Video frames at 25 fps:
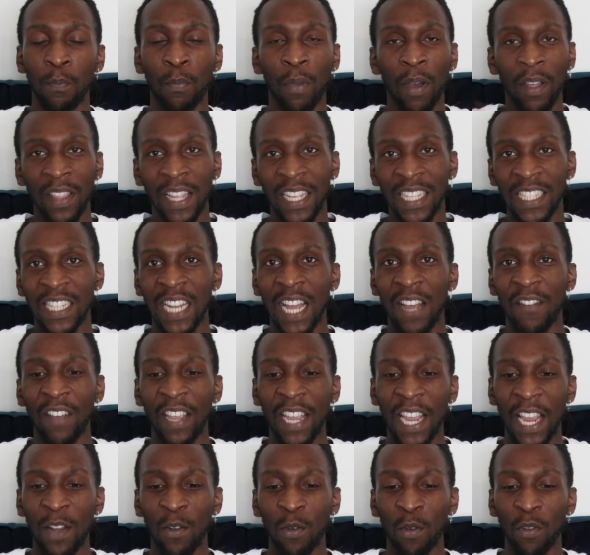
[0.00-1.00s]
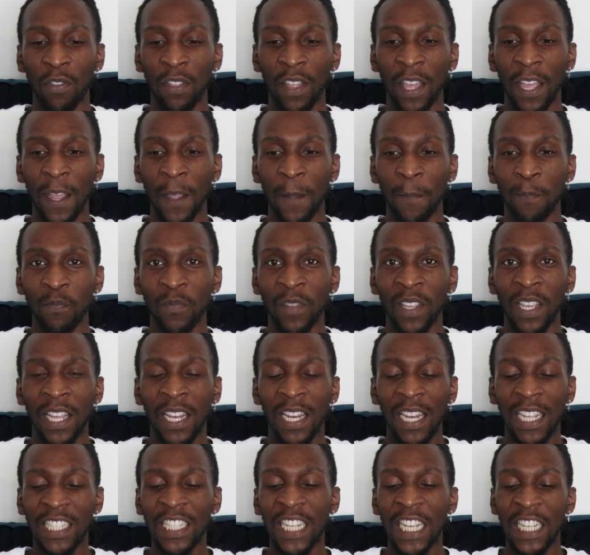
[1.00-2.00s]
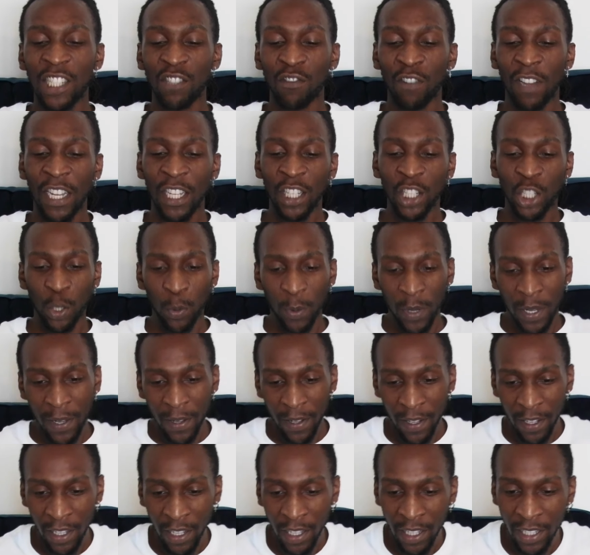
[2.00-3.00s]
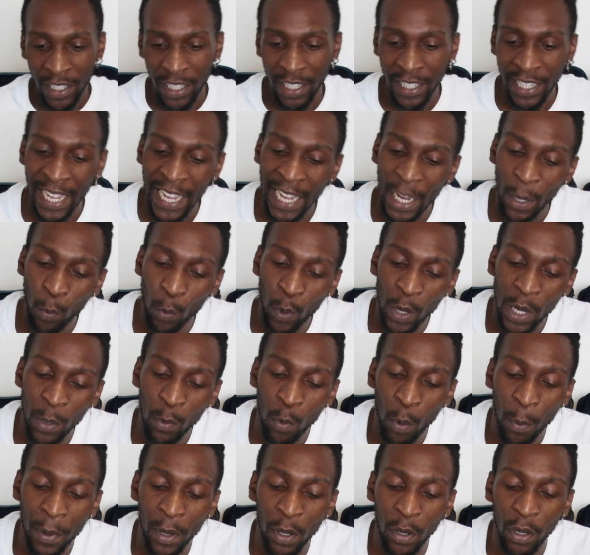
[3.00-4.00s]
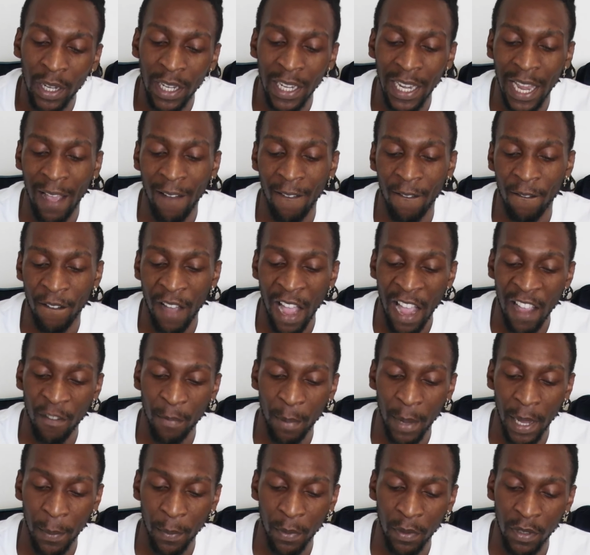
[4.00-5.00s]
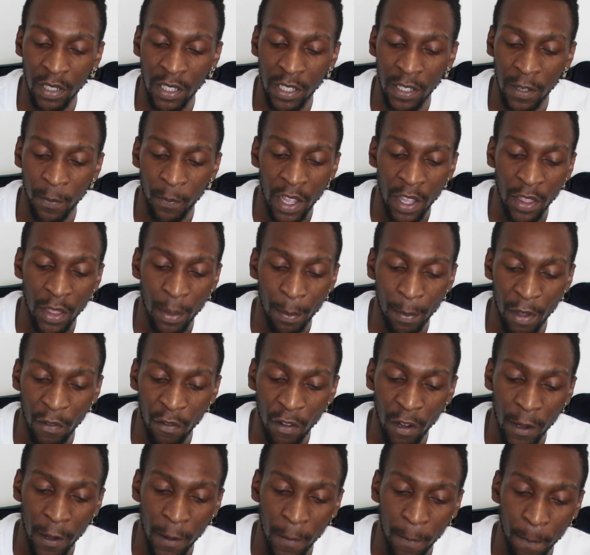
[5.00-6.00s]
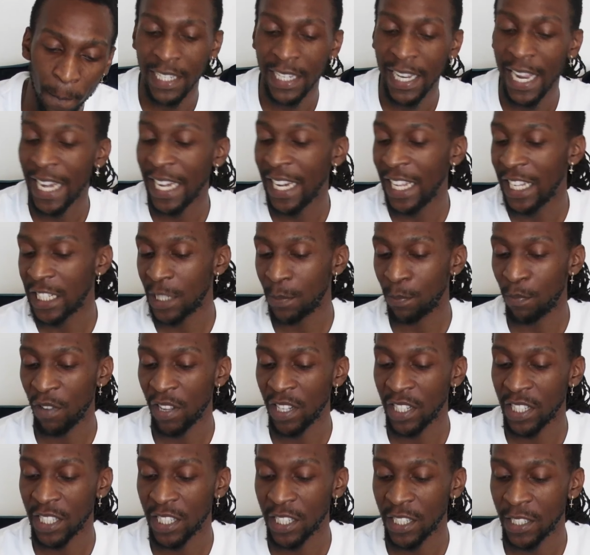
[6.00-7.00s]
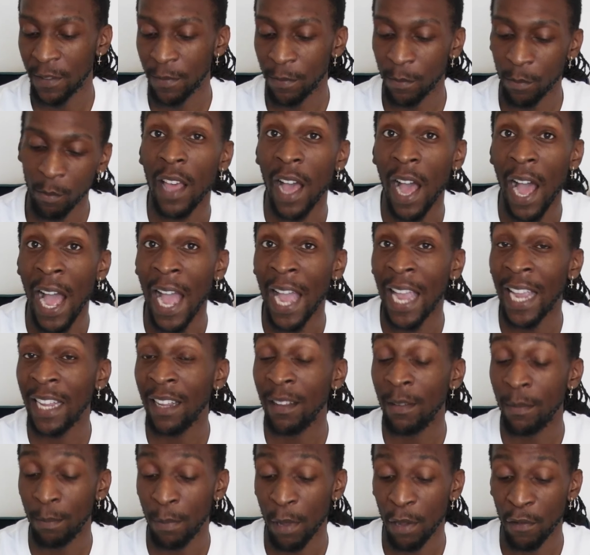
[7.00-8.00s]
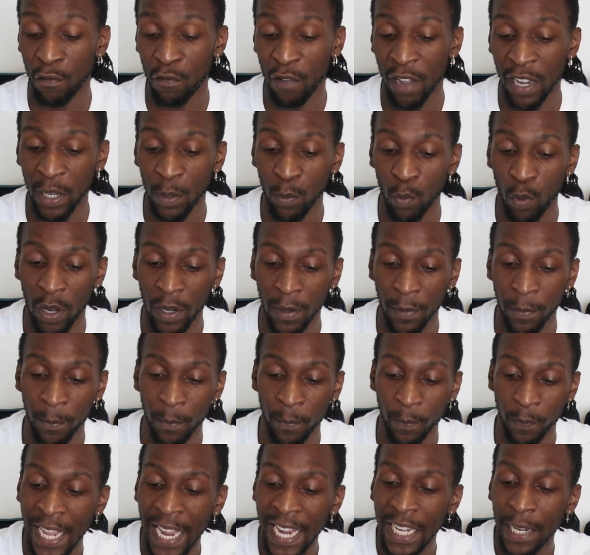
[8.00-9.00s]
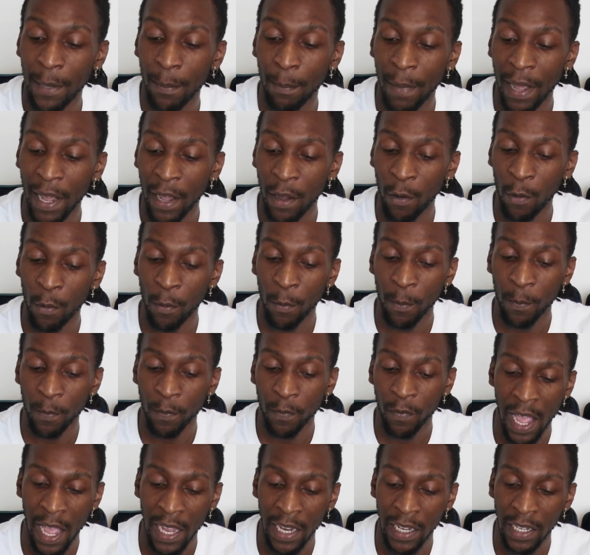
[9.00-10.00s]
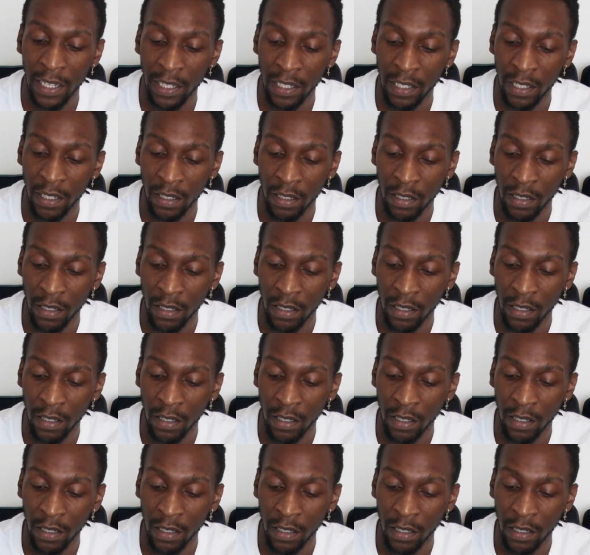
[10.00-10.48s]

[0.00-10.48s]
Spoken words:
But that's neither here nor there. Let's get straight into it. Today we will be looking at 5 papers: the Mirror, Daily Express, the Eye, bit of a random one, Daily Mail, and